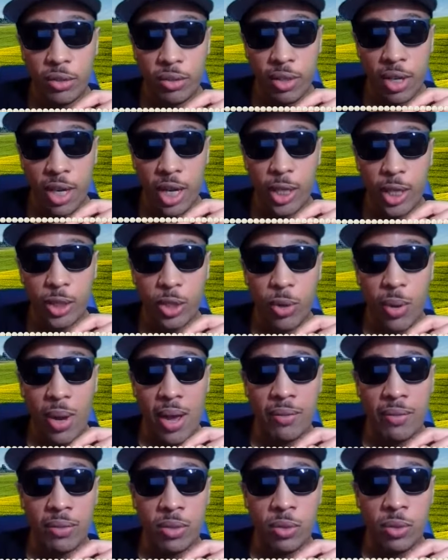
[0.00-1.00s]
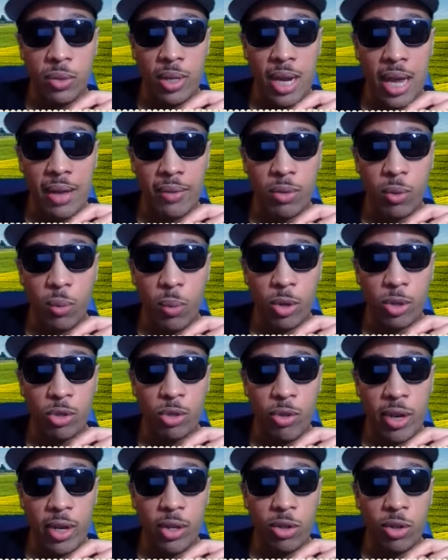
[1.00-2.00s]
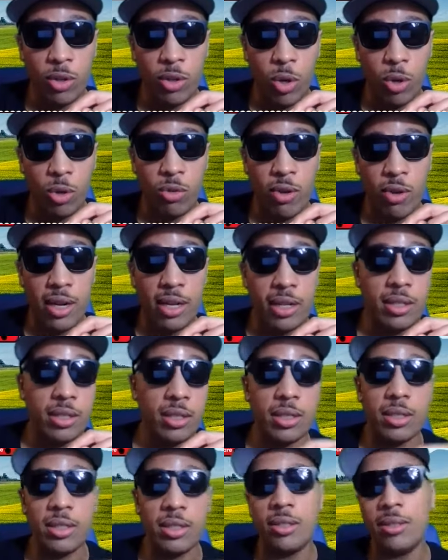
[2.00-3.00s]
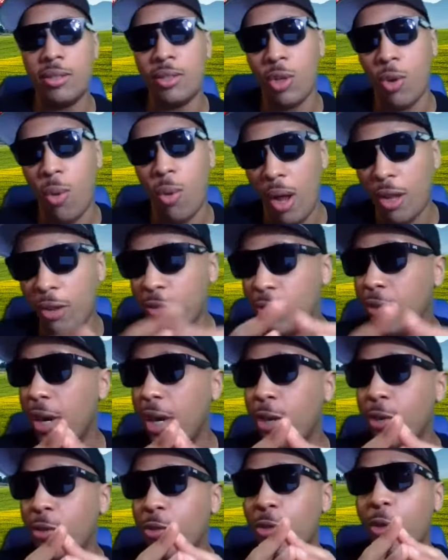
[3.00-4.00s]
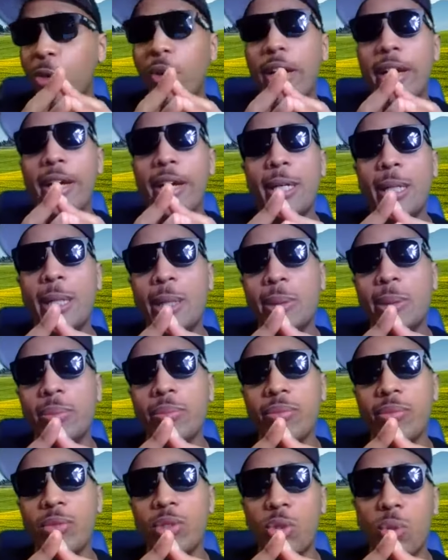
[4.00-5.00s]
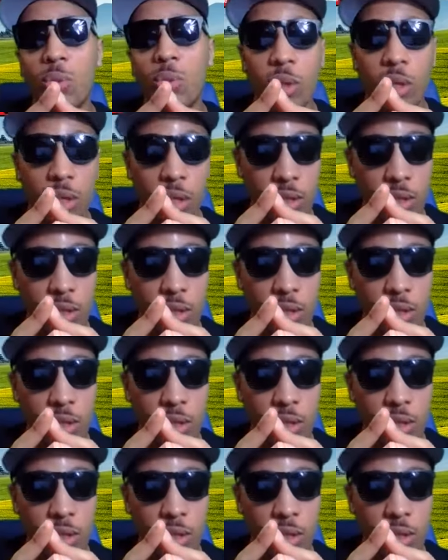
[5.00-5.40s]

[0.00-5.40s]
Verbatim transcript: uh, you don't have you could have the worst credit or no credit to to qualify for a um, student